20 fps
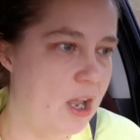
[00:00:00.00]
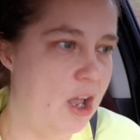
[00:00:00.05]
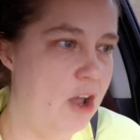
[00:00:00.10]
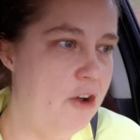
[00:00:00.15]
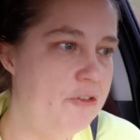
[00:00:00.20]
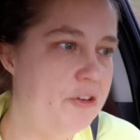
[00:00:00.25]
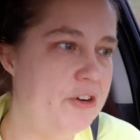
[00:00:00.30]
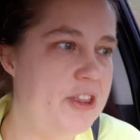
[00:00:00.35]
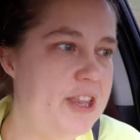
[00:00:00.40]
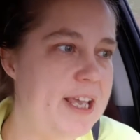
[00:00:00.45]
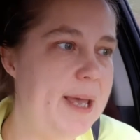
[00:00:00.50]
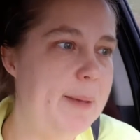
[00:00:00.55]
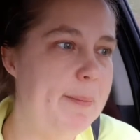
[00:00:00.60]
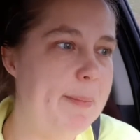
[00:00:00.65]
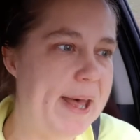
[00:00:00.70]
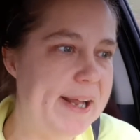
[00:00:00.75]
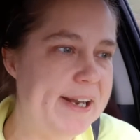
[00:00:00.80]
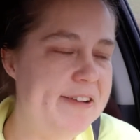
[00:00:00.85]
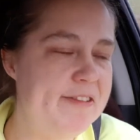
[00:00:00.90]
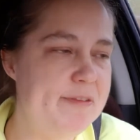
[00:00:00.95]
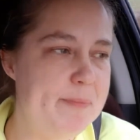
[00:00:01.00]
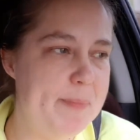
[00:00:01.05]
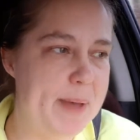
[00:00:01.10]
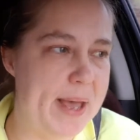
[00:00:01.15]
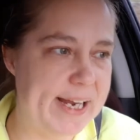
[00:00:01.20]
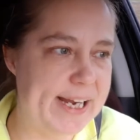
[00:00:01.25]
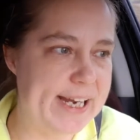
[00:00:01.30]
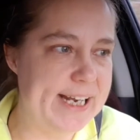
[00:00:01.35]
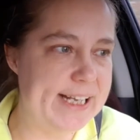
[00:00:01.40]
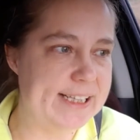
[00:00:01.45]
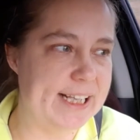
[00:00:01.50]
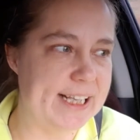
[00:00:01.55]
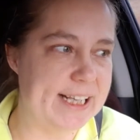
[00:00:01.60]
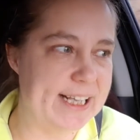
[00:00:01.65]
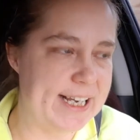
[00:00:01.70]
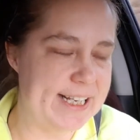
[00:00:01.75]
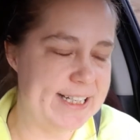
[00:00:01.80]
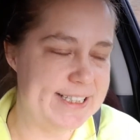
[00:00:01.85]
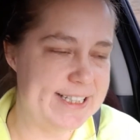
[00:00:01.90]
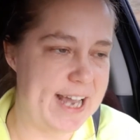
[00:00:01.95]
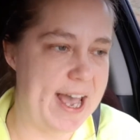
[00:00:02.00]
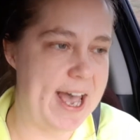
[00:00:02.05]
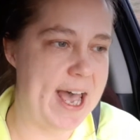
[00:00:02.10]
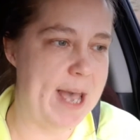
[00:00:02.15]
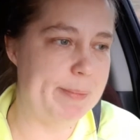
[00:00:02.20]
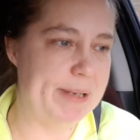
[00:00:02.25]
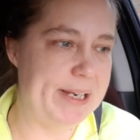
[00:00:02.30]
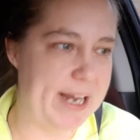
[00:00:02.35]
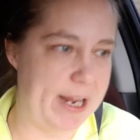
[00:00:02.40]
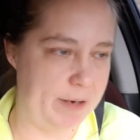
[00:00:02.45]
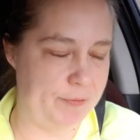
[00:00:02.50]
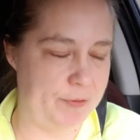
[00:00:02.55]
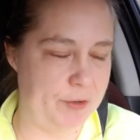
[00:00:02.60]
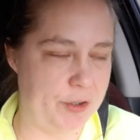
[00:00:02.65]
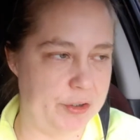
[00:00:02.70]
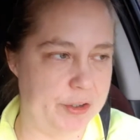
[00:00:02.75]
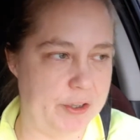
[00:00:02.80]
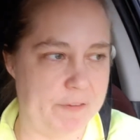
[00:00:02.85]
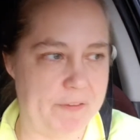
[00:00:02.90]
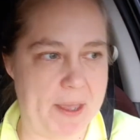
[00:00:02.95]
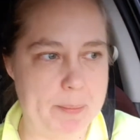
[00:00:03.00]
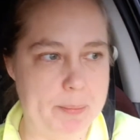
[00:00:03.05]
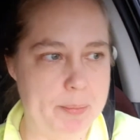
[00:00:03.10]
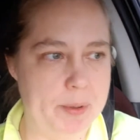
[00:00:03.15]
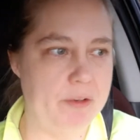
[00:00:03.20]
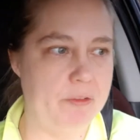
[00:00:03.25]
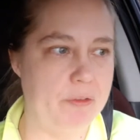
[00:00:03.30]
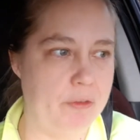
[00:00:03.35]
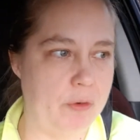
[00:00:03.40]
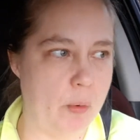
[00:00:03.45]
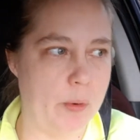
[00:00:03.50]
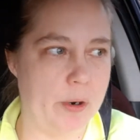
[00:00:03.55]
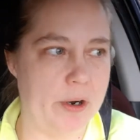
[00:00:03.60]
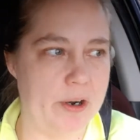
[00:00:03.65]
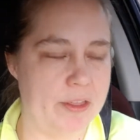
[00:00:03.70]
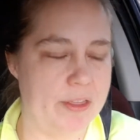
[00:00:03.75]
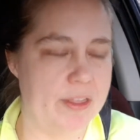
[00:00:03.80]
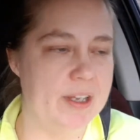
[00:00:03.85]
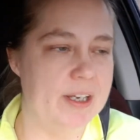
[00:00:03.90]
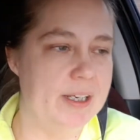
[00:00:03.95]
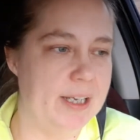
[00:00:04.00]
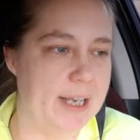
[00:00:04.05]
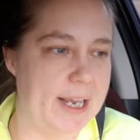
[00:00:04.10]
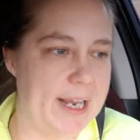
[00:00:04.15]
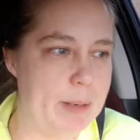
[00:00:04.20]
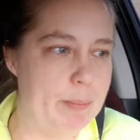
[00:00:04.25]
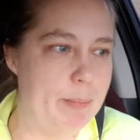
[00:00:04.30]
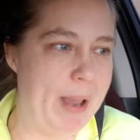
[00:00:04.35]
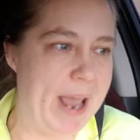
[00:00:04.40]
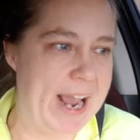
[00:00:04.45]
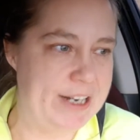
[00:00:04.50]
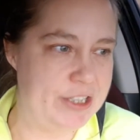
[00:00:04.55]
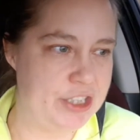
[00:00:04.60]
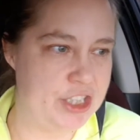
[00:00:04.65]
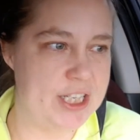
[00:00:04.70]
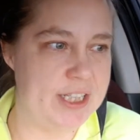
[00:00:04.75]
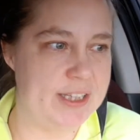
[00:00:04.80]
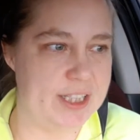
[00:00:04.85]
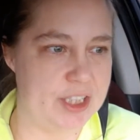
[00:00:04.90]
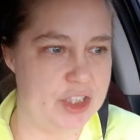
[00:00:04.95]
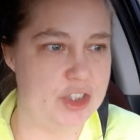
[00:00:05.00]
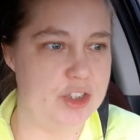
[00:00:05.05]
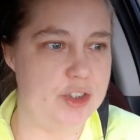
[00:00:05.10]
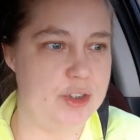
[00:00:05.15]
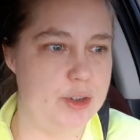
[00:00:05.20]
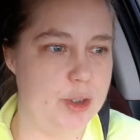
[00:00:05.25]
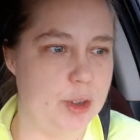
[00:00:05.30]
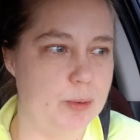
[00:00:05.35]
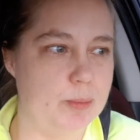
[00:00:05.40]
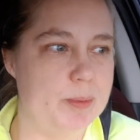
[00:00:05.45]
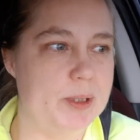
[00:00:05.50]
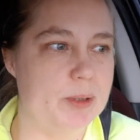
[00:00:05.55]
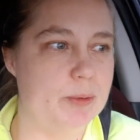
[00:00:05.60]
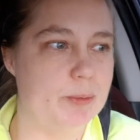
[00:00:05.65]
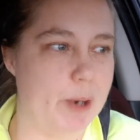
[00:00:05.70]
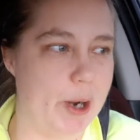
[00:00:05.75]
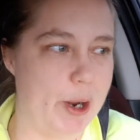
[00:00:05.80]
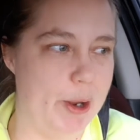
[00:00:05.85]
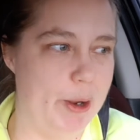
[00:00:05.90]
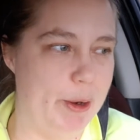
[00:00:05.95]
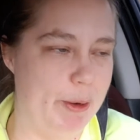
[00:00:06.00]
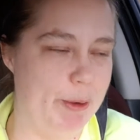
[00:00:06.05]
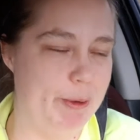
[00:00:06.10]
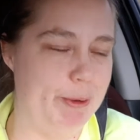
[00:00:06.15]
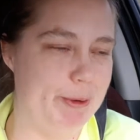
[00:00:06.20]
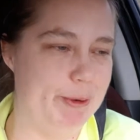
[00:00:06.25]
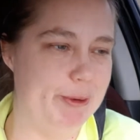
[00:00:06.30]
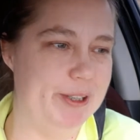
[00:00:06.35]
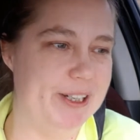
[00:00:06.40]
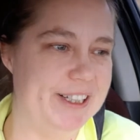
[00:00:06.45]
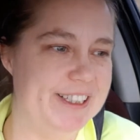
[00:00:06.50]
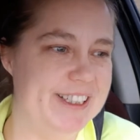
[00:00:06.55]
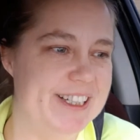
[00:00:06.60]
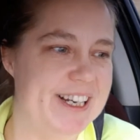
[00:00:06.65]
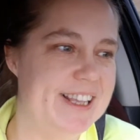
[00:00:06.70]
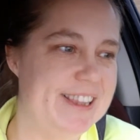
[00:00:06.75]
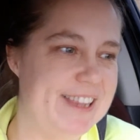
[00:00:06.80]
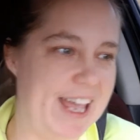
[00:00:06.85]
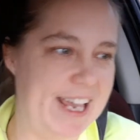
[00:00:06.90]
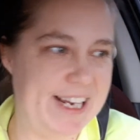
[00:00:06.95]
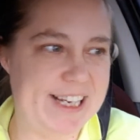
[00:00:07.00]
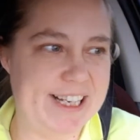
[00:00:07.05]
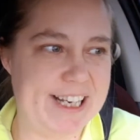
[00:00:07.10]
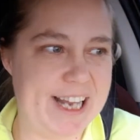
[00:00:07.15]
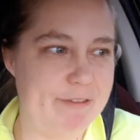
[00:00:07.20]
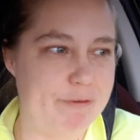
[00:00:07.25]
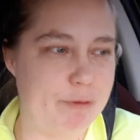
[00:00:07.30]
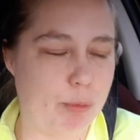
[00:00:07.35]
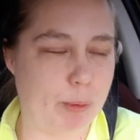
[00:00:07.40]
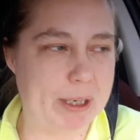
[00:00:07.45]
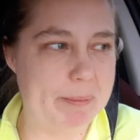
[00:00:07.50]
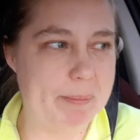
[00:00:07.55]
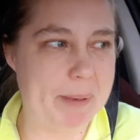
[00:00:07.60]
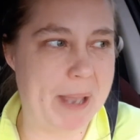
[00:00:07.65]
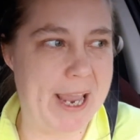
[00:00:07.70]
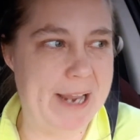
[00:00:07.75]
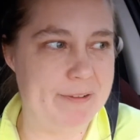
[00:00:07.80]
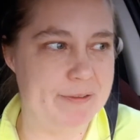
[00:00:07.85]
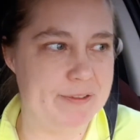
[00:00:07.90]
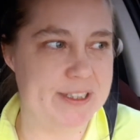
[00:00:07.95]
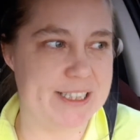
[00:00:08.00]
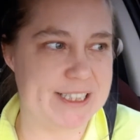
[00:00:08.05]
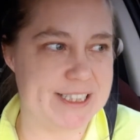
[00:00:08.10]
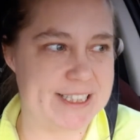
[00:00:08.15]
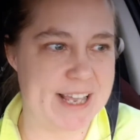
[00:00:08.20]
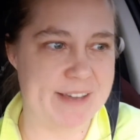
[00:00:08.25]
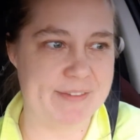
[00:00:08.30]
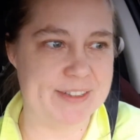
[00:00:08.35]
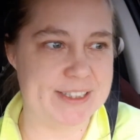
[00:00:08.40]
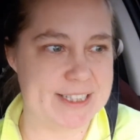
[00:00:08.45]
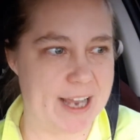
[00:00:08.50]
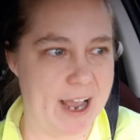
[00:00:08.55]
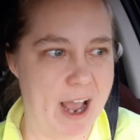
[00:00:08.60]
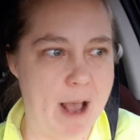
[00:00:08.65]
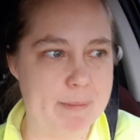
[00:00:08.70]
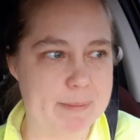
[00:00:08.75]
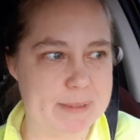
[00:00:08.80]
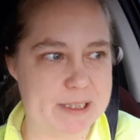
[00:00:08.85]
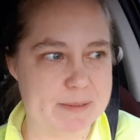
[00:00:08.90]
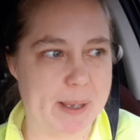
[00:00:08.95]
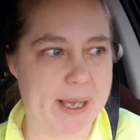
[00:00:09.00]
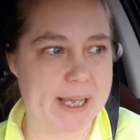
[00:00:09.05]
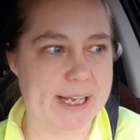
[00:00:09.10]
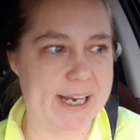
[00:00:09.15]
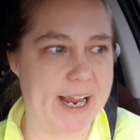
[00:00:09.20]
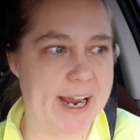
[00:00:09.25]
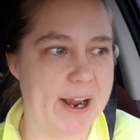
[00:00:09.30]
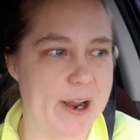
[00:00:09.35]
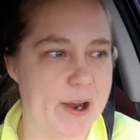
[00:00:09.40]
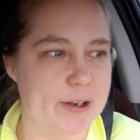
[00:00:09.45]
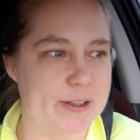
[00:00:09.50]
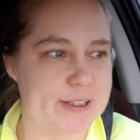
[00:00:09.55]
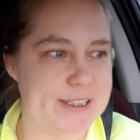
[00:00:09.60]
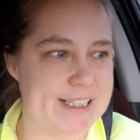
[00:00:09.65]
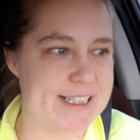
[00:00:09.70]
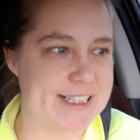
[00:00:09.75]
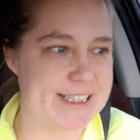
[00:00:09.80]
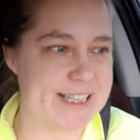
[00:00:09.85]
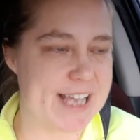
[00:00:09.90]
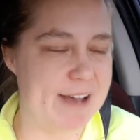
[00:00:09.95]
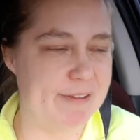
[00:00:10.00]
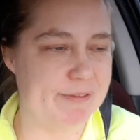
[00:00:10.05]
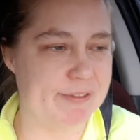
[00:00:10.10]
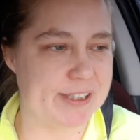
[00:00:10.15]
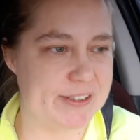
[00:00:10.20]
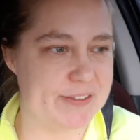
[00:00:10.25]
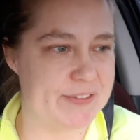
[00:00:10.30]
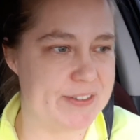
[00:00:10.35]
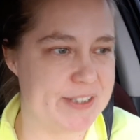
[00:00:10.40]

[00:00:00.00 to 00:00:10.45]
For the amount of money and time and effort that they put forth in patching this stupid road, they could have repaved it 7 times by now since I've lived